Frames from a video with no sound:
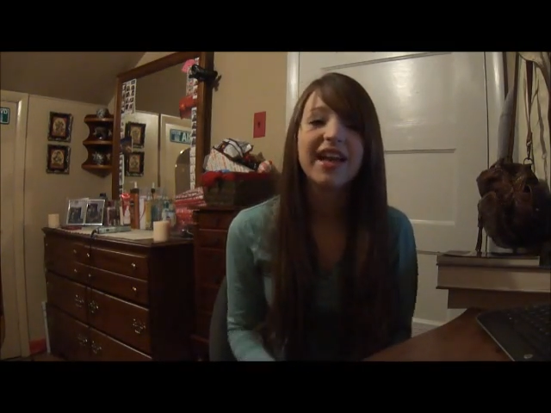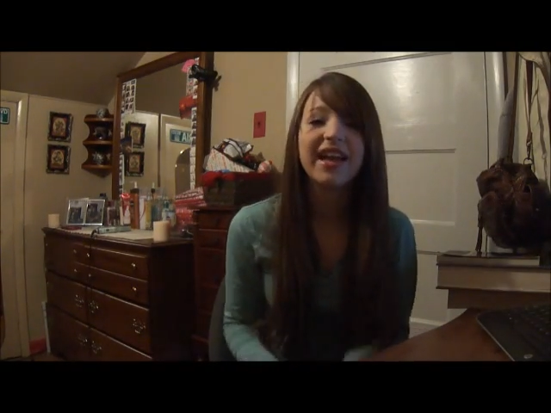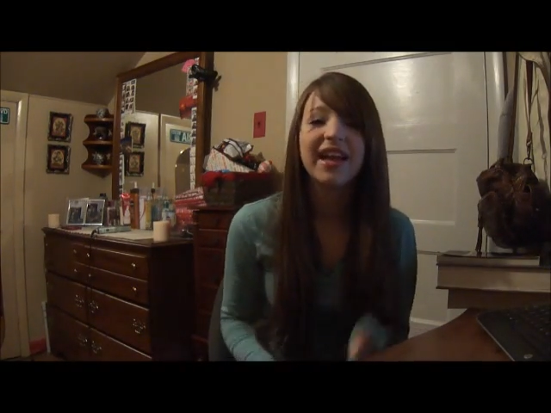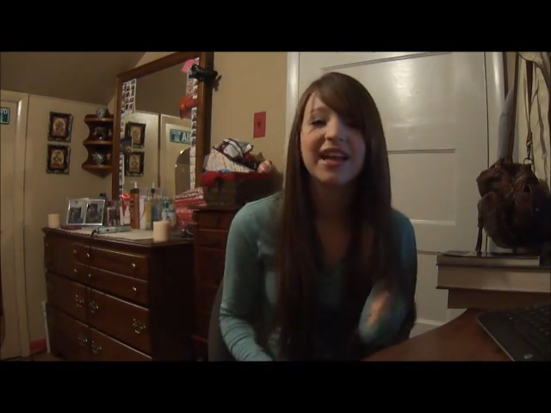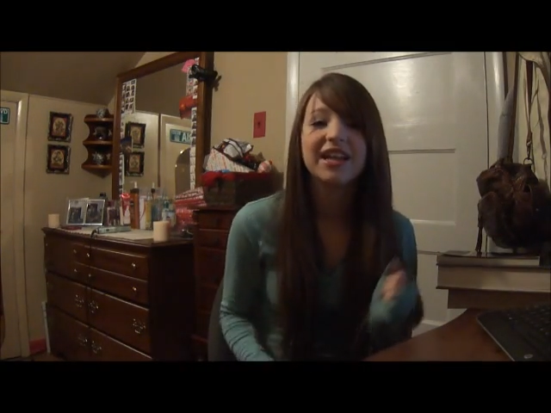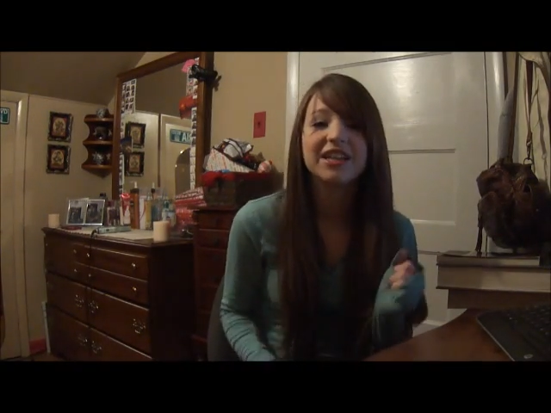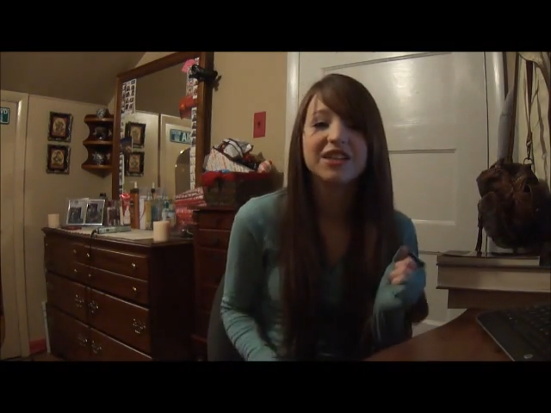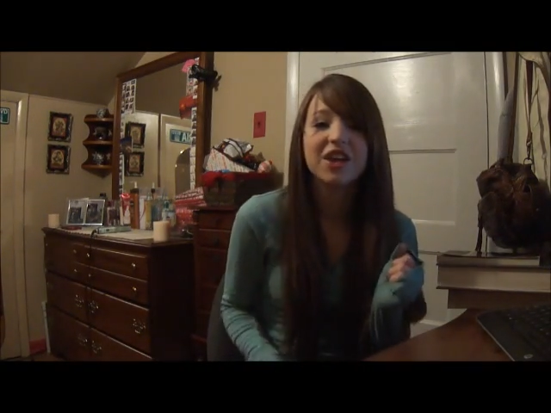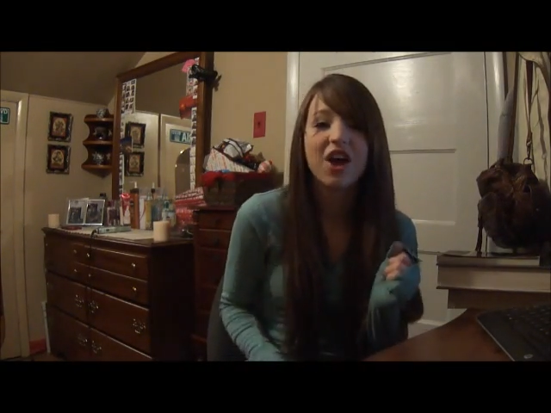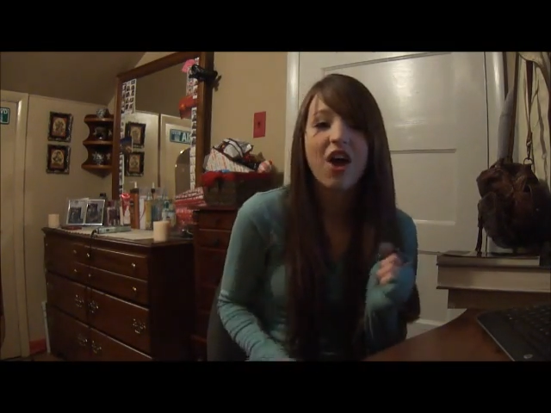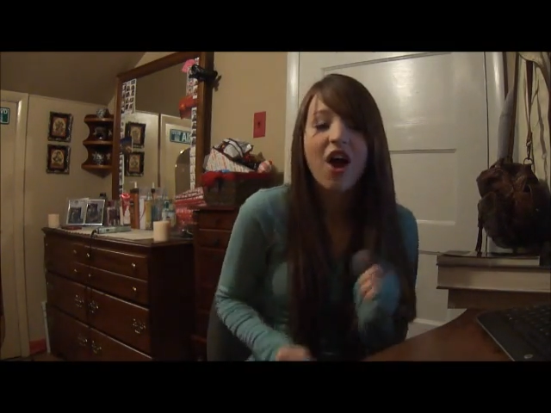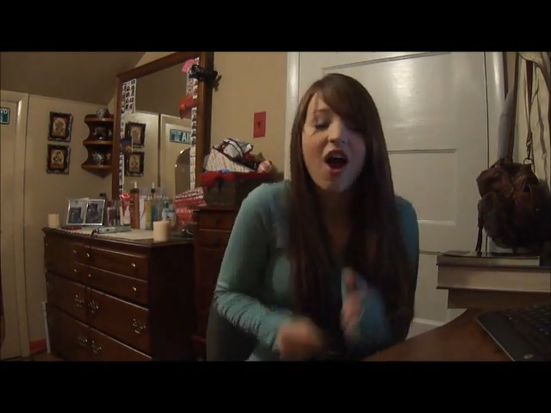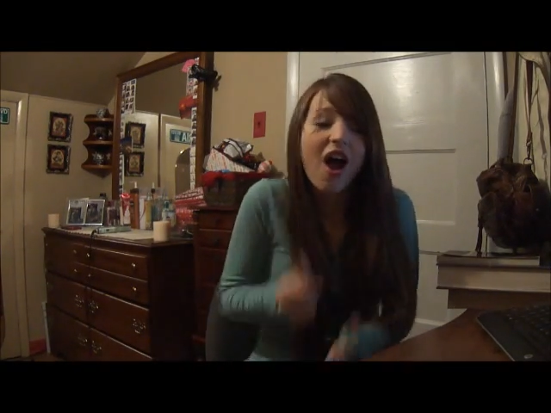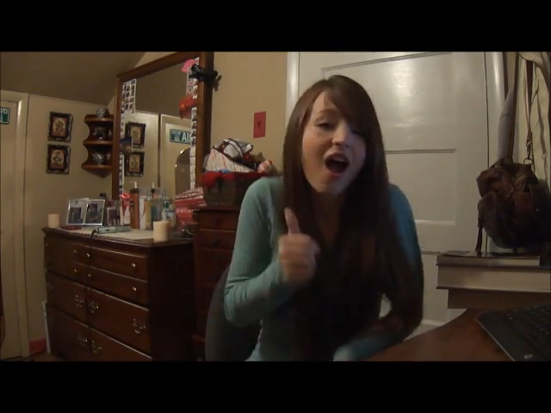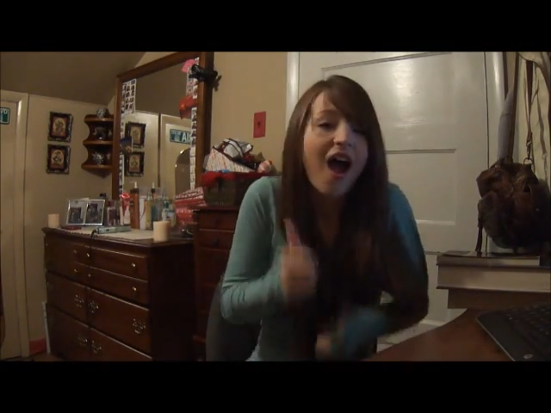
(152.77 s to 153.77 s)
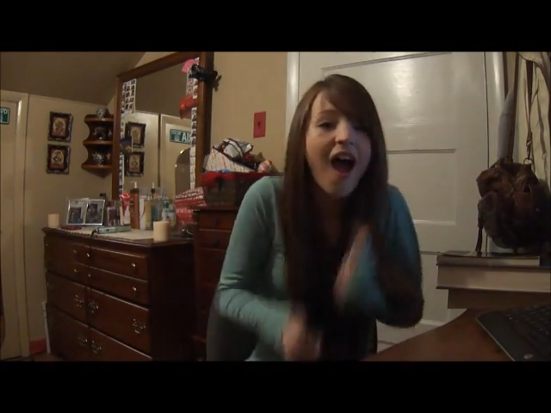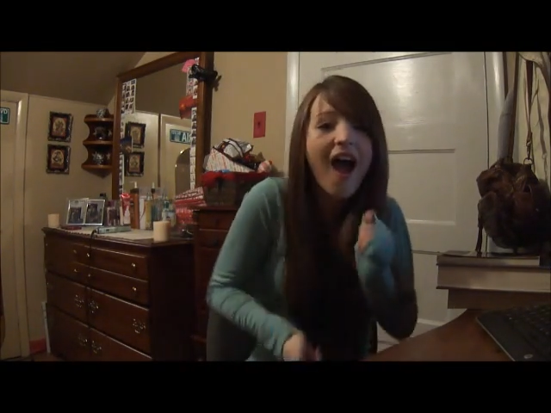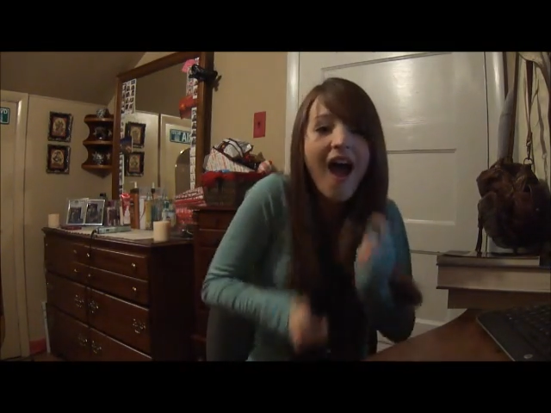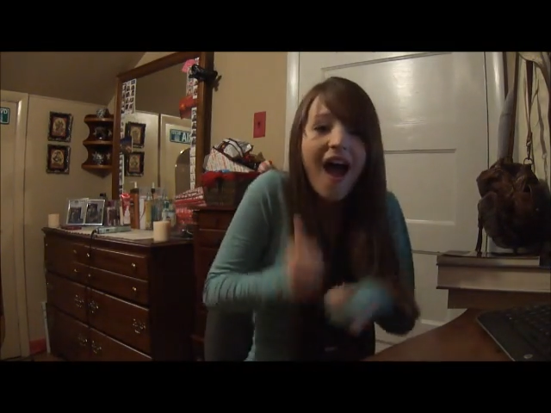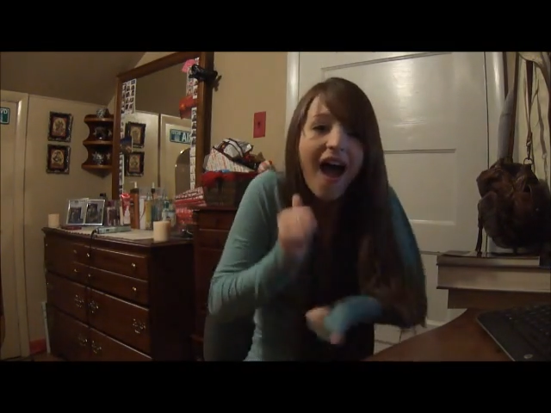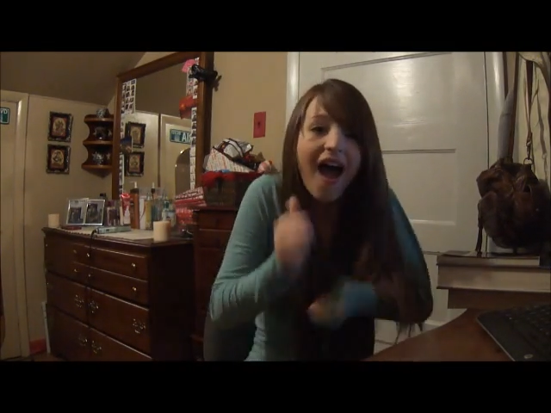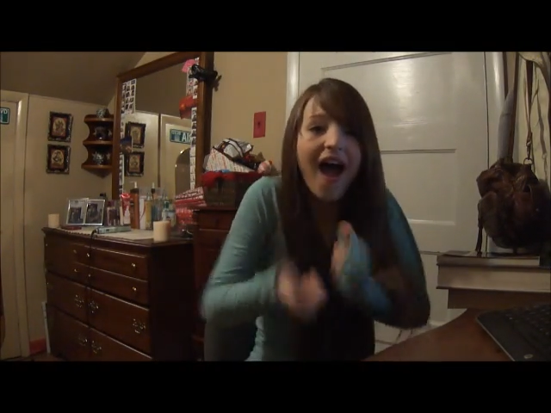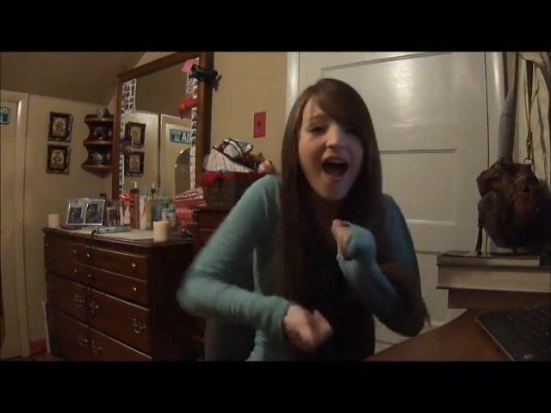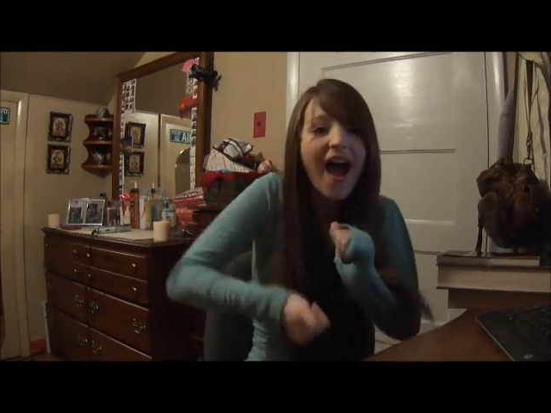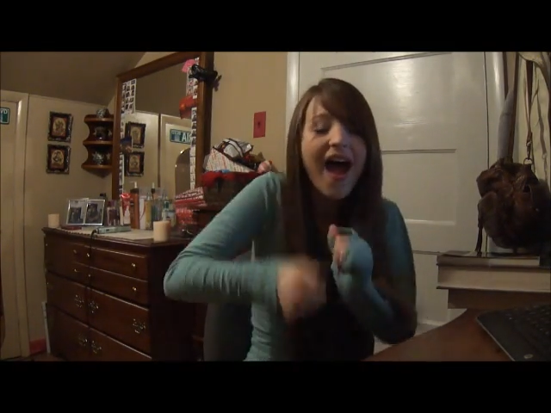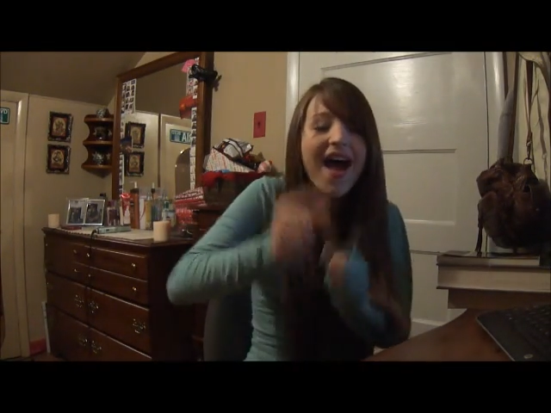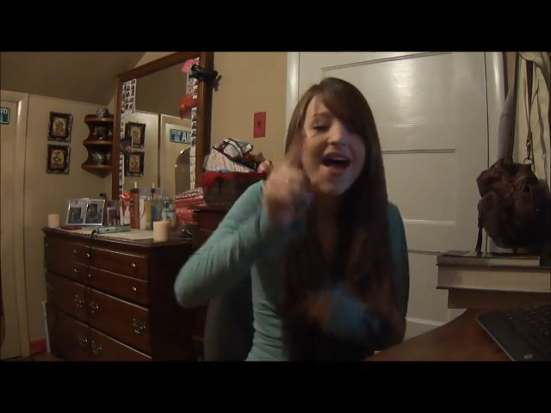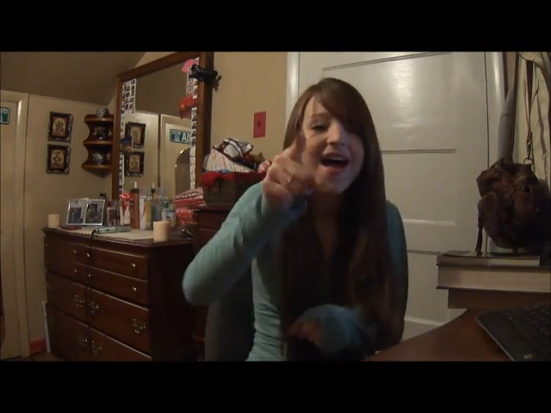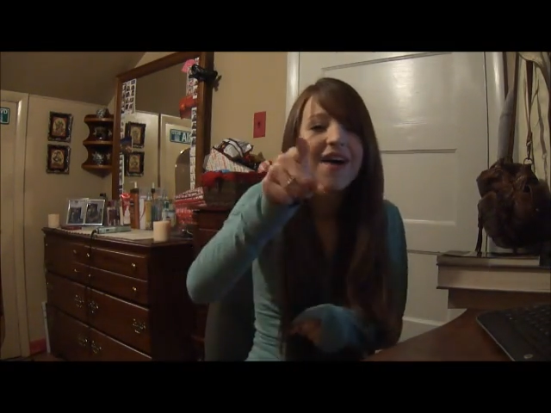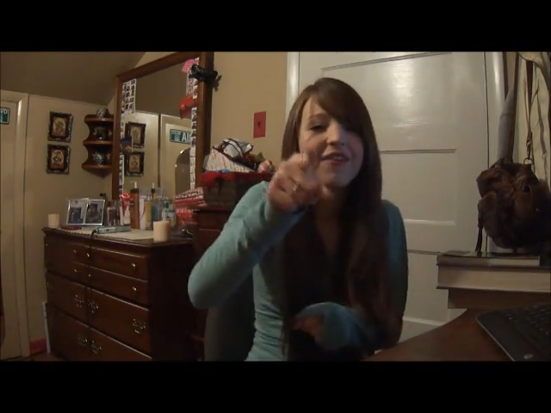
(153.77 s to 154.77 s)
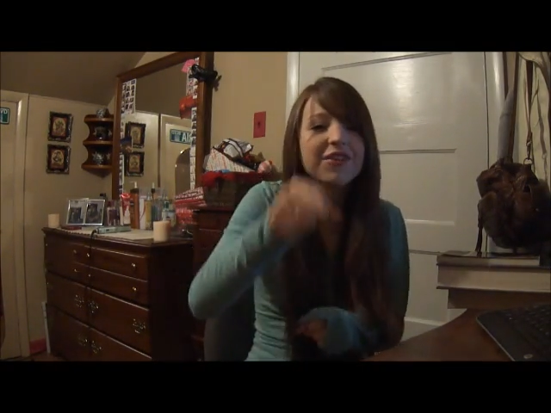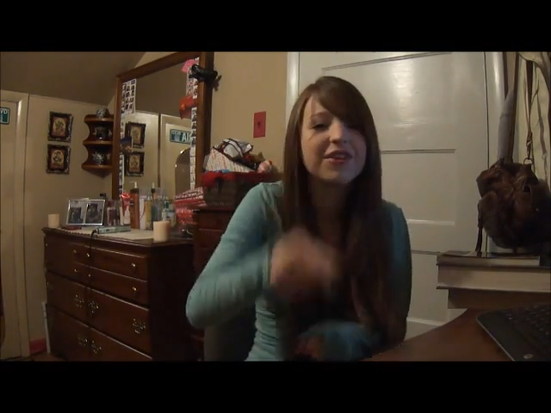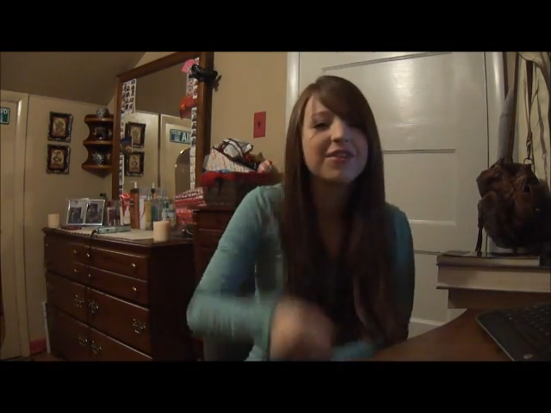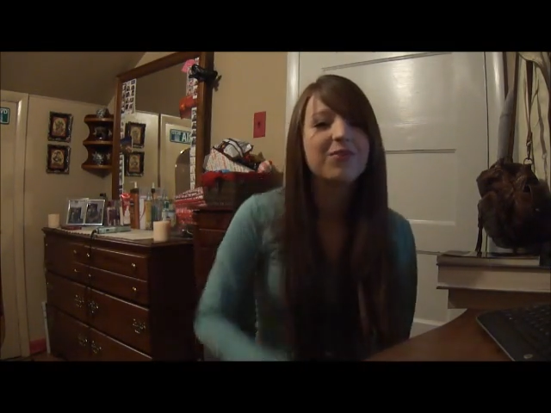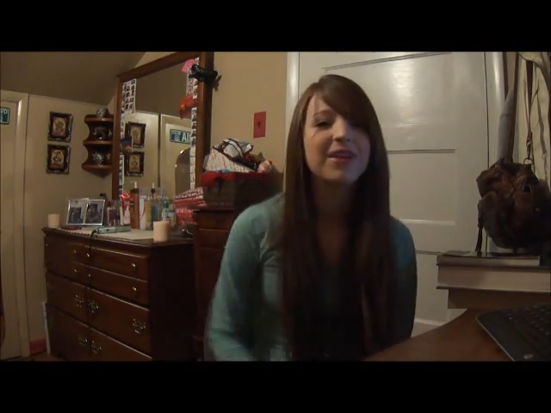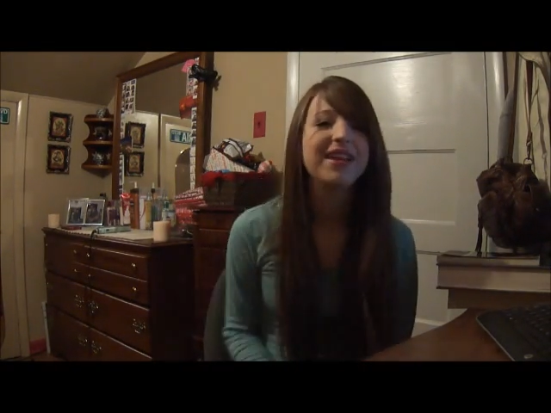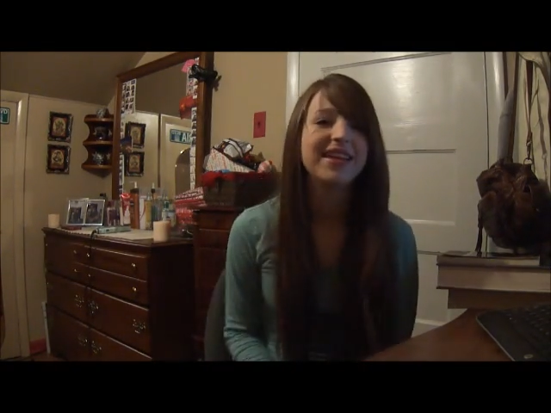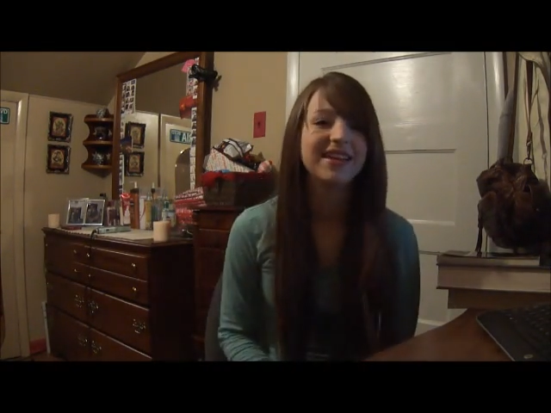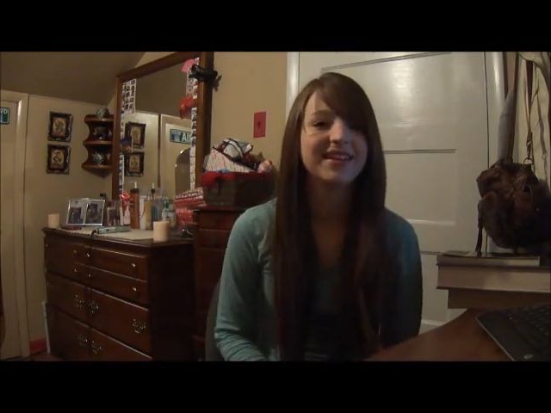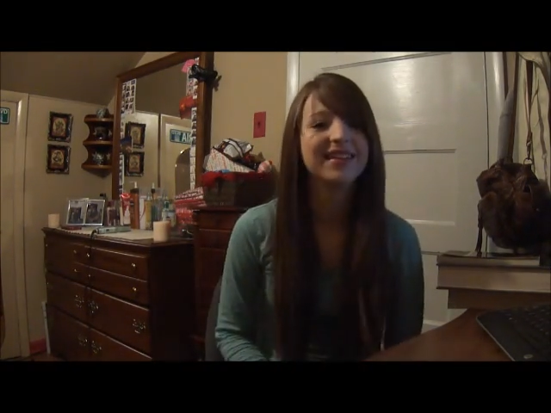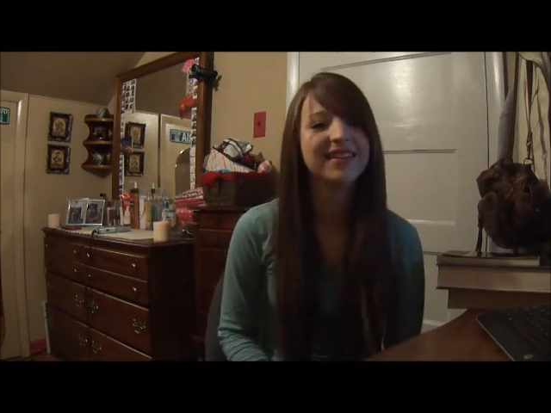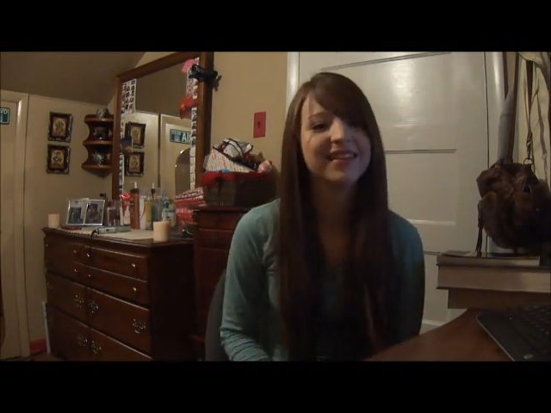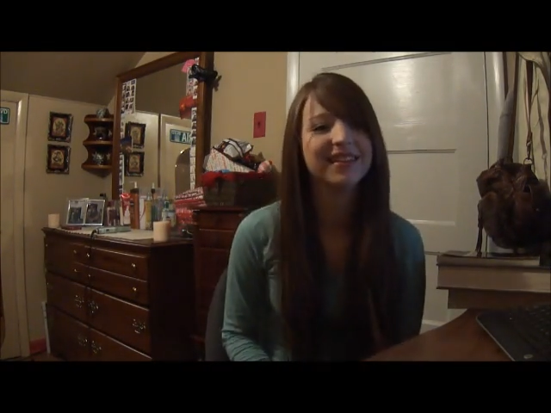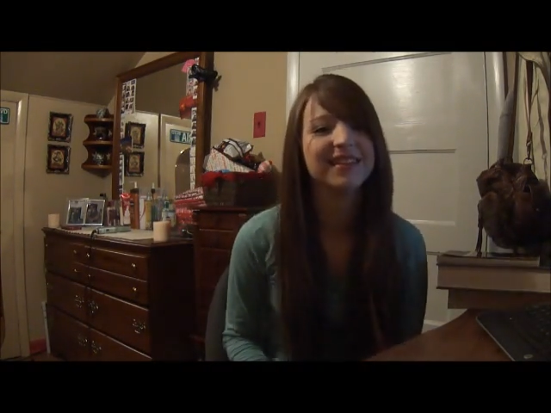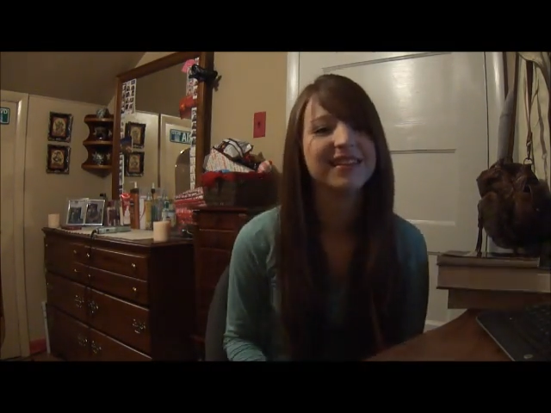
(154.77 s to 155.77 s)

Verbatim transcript: and have a good weekend.